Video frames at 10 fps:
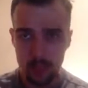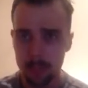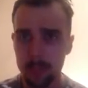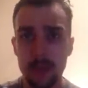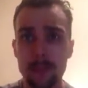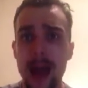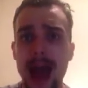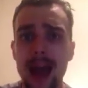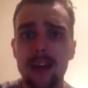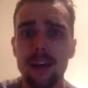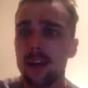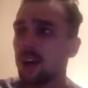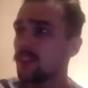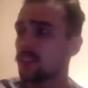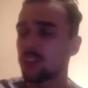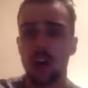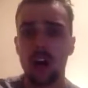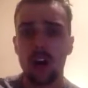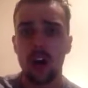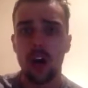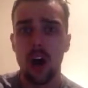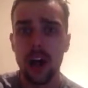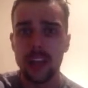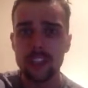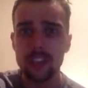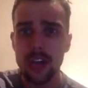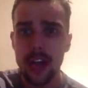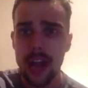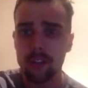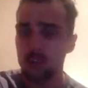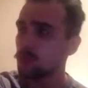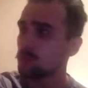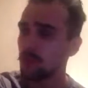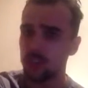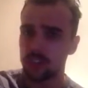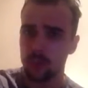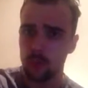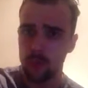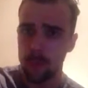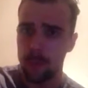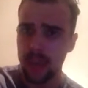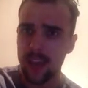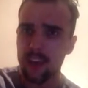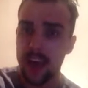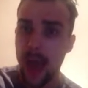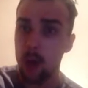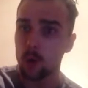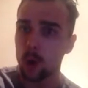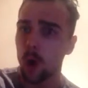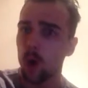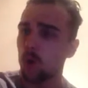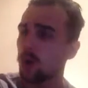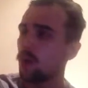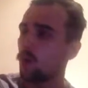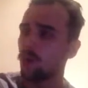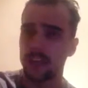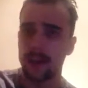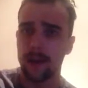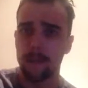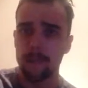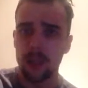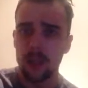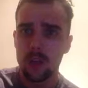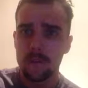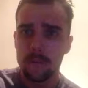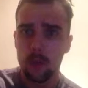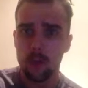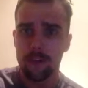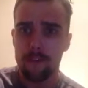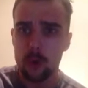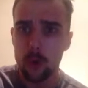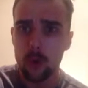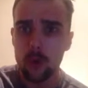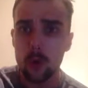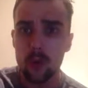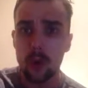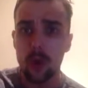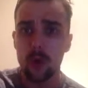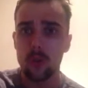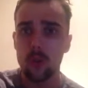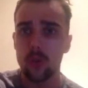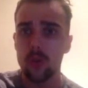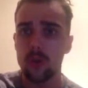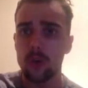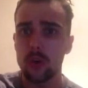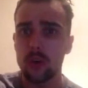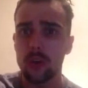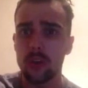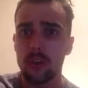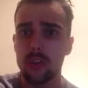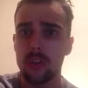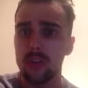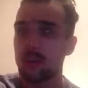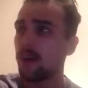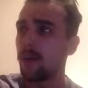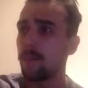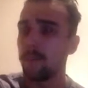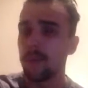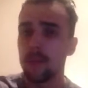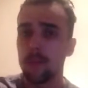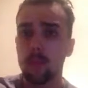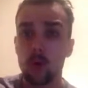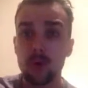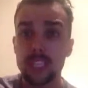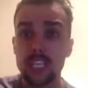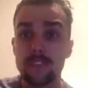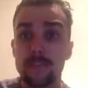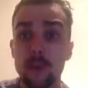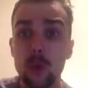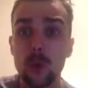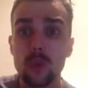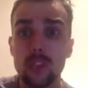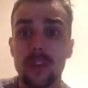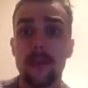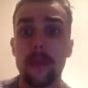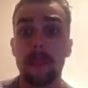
But a man that's got high estrogen levels because of all the beer and alcohol and all the um, all the food, all the all the all the all the, the, the um, processed foods and